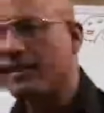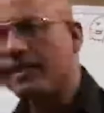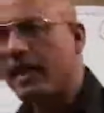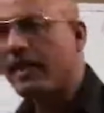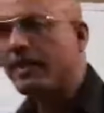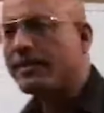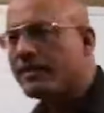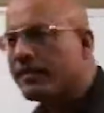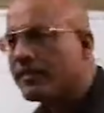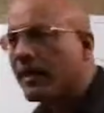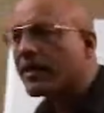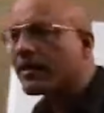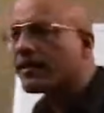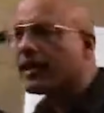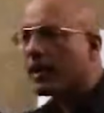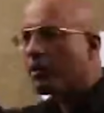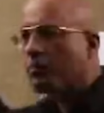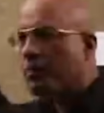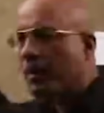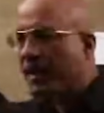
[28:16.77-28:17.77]
then is the
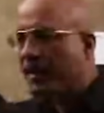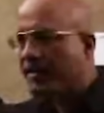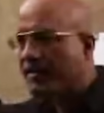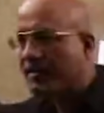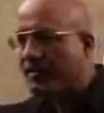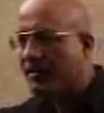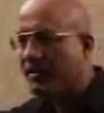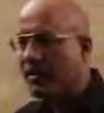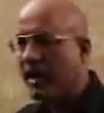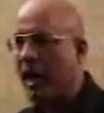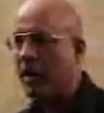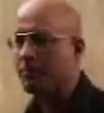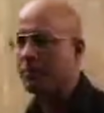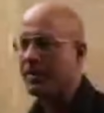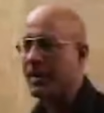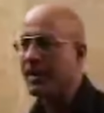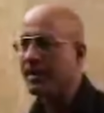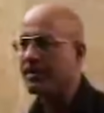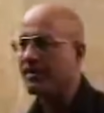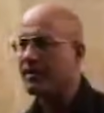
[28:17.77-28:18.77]
real bliss,
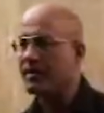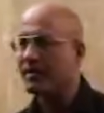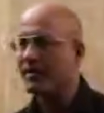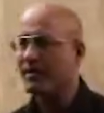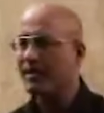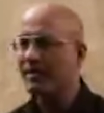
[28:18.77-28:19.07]
happiness.